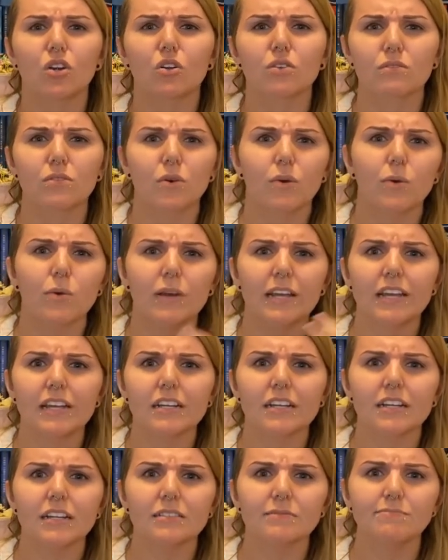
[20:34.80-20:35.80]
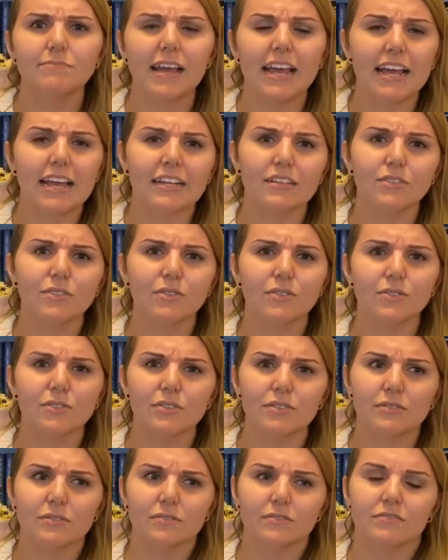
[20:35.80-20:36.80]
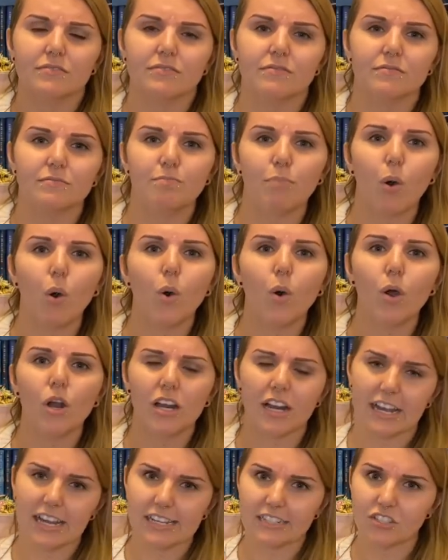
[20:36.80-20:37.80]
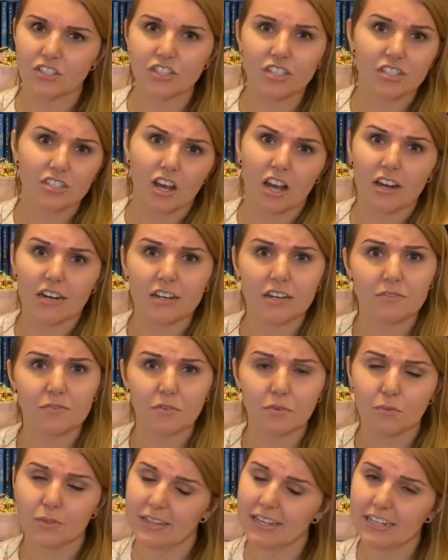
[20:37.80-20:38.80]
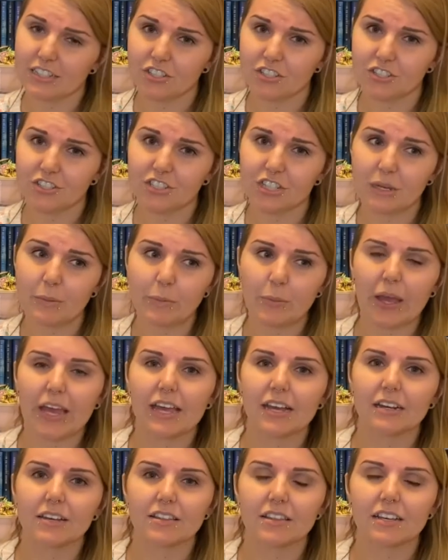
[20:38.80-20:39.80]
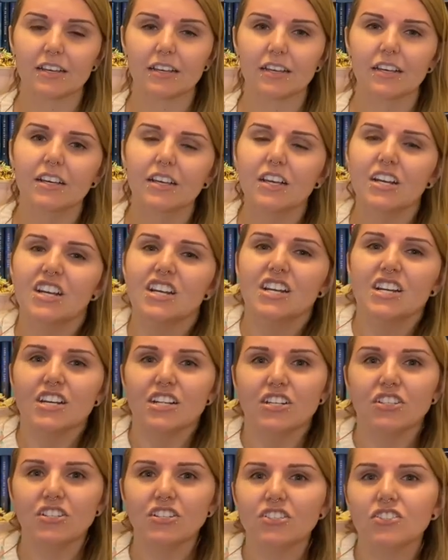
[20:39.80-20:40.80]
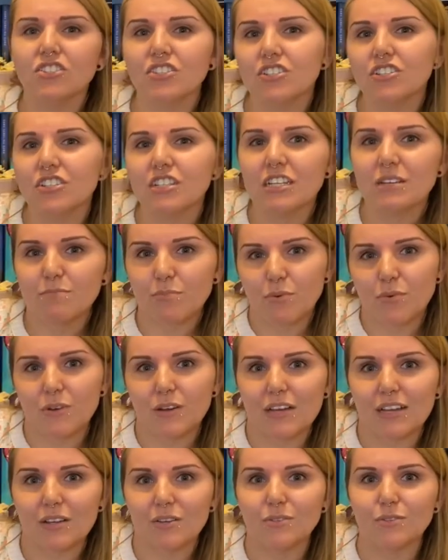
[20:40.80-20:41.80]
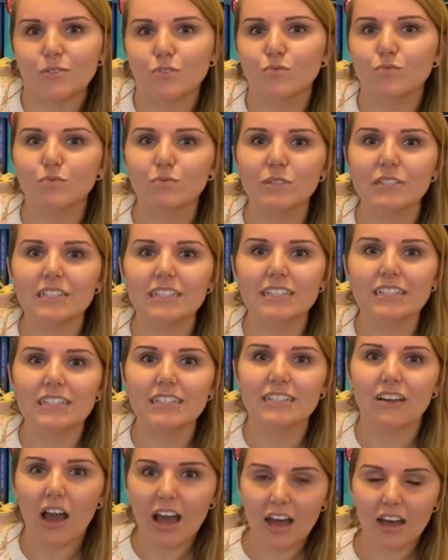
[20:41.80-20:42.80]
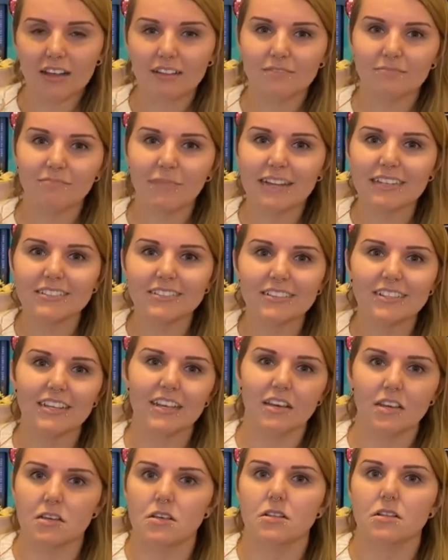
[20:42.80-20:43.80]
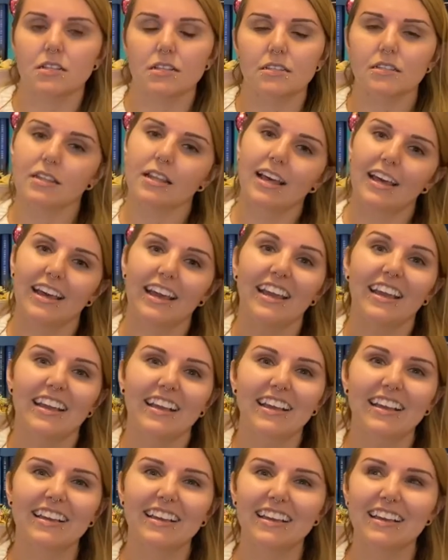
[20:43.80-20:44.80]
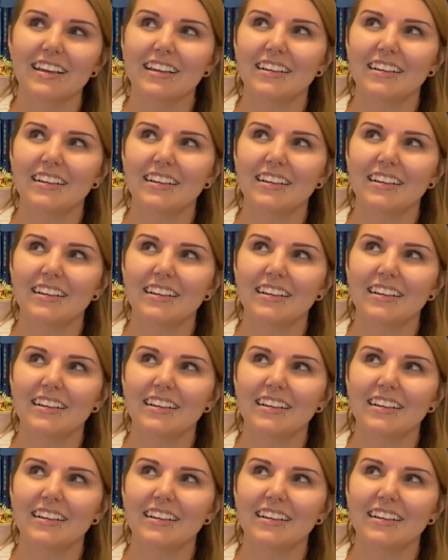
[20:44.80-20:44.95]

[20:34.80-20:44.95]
queer man who's poor and just got out of a relationship, and the nerdy boy who's really mentally ill and like